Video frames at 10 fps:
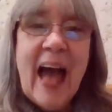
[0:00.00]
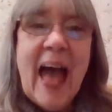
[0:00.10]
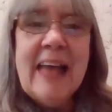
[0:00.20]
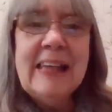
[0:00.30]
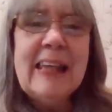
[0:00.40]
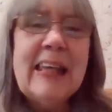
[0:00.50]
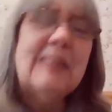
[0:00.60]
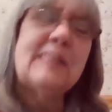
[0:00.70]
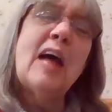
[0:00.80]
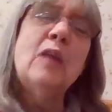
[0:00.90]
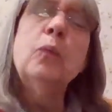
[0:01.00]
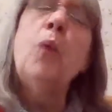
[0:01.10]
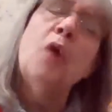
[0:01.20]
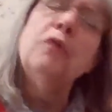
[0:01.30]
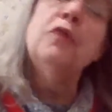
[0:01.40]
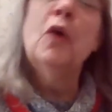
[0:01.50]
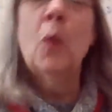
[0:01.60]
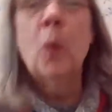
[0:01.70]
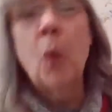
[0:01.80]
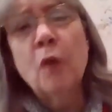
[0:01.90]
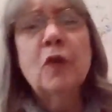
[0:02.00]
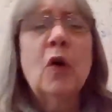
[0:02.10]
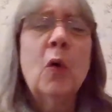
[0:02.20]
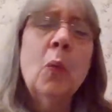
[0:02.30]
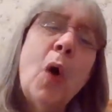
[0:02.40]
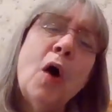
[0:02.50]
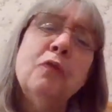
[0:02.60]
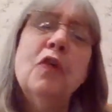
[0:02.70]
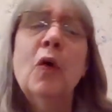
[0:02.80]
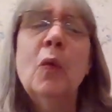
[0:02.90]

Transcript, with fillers: And he says, wolf, wolf, wolf,